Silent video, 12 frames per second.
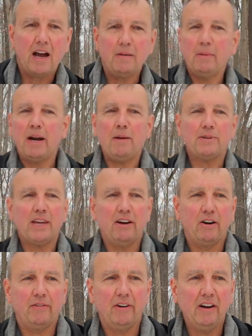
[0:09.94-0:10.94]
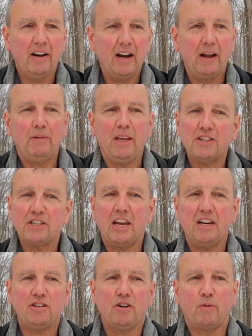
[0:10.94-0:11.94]
Uh, my name's Ken Irvine, and I'm the
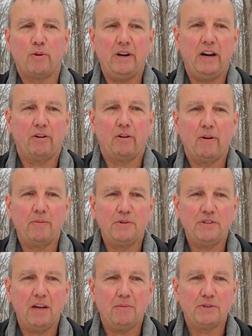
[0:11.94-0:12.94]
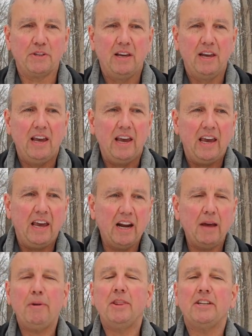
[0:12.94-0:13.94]
Education Coordinator at Guelph Museums, and
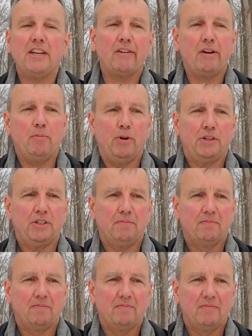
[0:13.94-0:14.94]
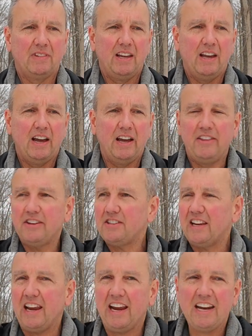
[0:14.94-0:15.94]
I'm in the Dairy Bush. Now,
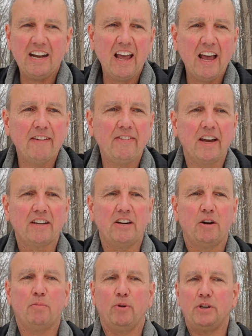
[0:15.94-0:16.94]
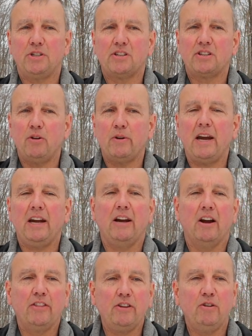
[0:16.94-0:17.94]
this eight and a half hectare bush is
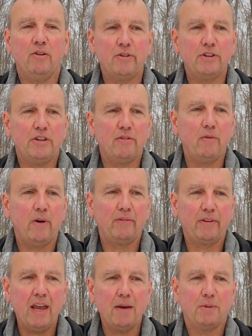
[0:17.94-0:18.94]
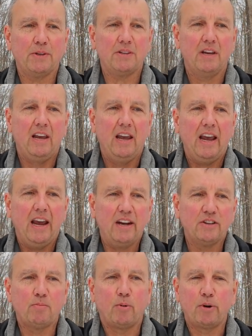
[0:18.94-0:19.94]
located on the University of Guelph campus
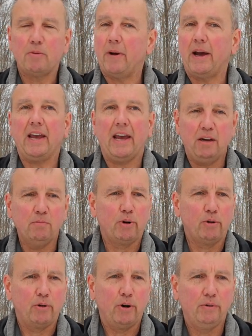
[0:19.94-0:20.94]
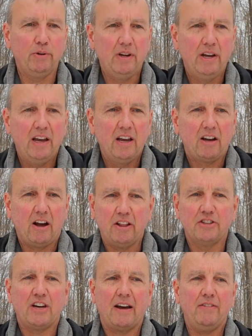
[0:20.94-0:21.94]
and is bordered by Edinburgh Road,
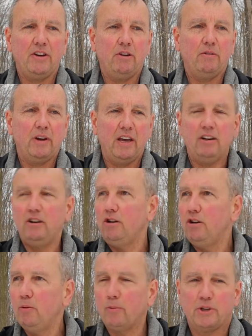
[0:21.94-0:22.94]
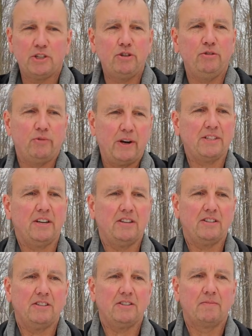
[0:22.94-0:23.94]
College Avenue, and numerous student
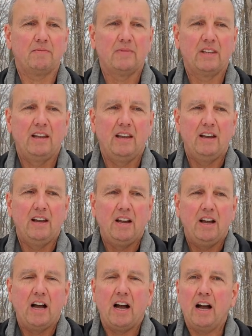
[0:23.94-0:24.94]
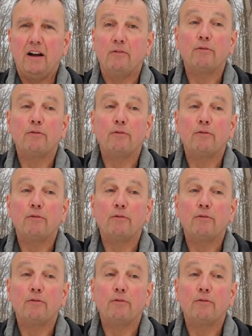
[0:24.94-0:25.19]
residences. Uh,